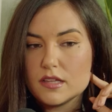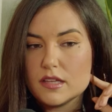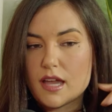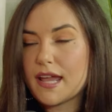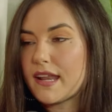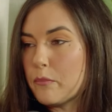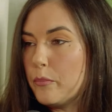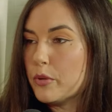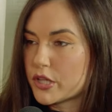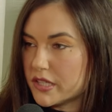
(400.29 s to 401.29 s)
I had a
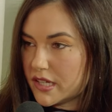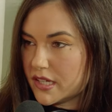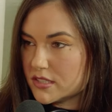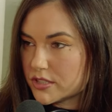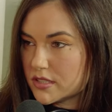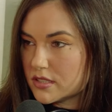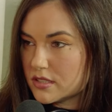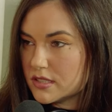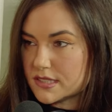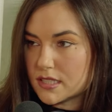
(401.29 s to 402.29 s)
booking agent.
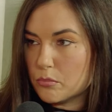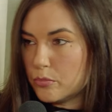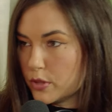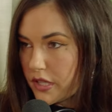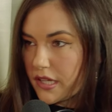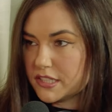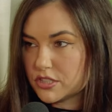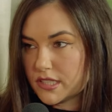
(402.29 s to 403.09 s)
It's mm. a booking agent.